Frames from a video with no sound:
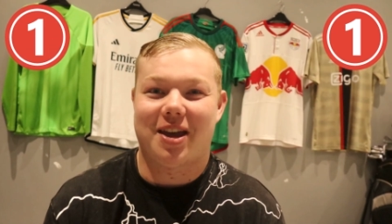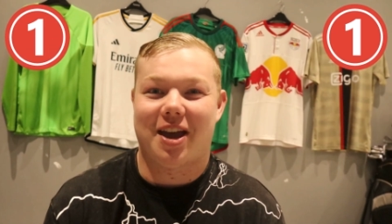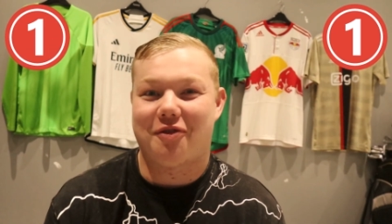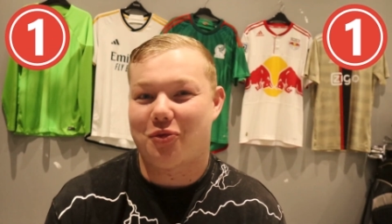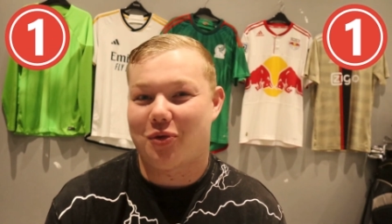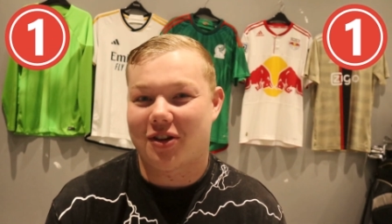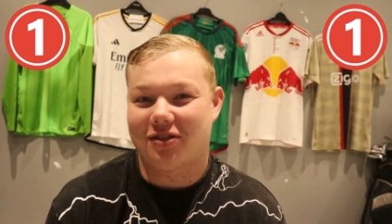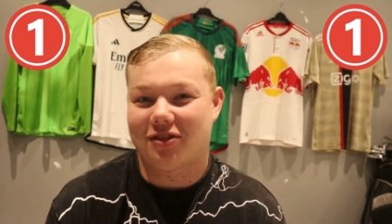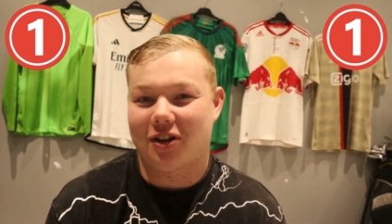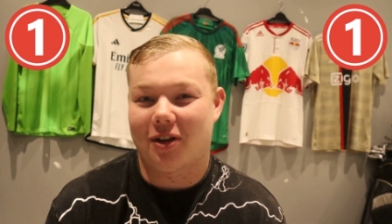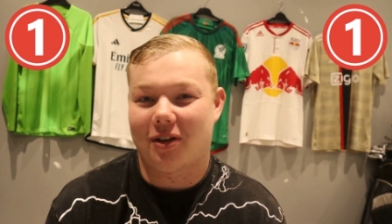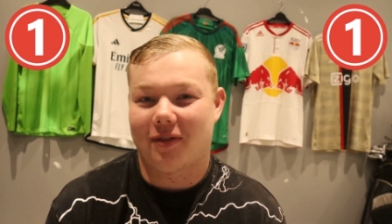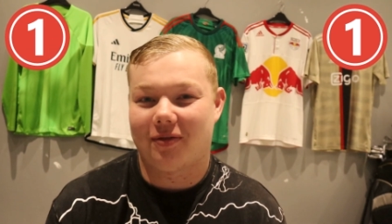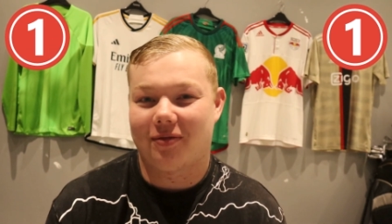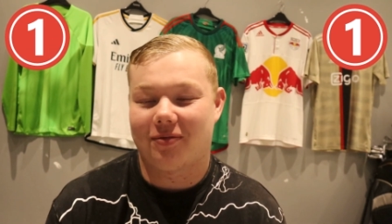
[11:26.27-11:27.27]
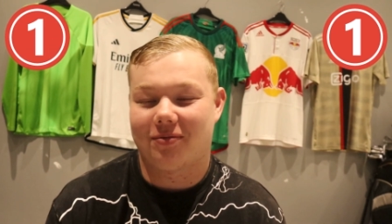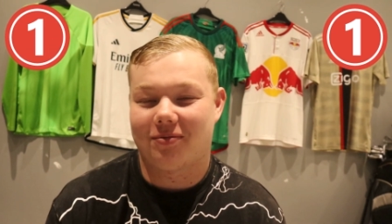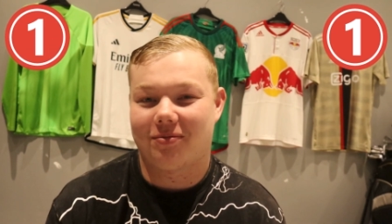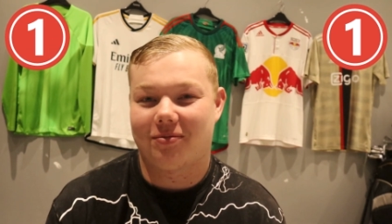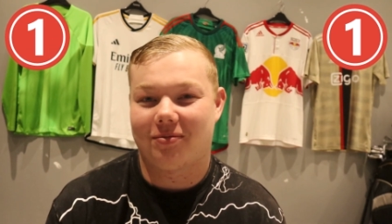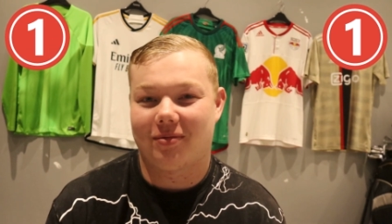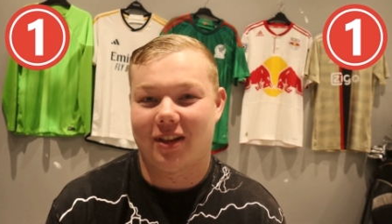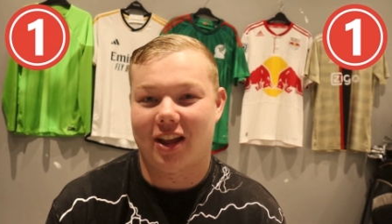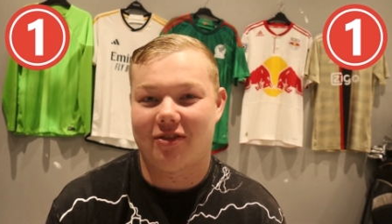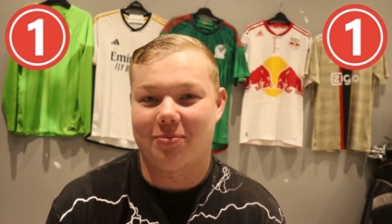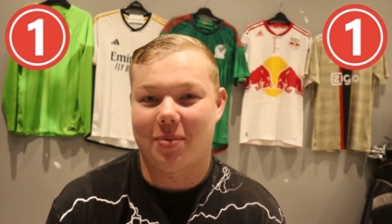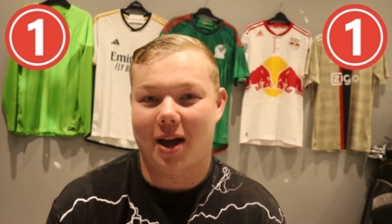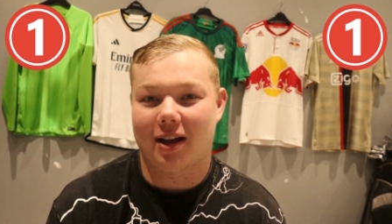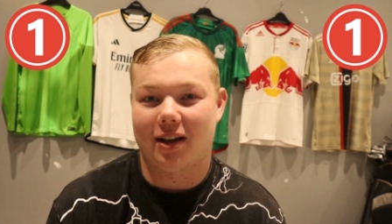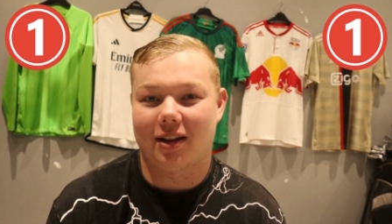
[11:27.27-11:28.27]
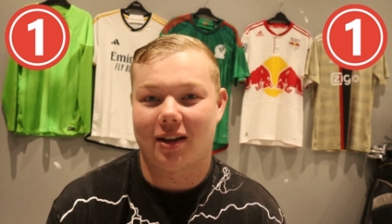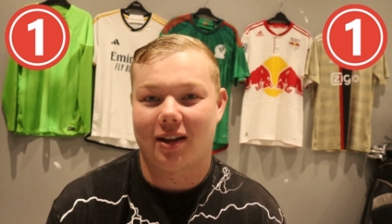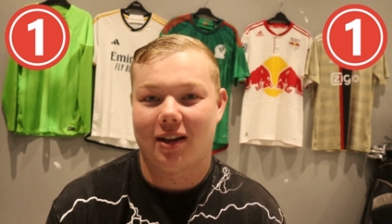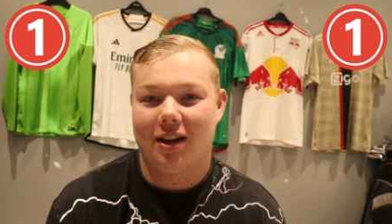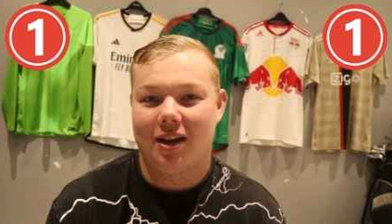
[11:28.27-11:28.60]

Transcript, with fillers: be everyone's top left back.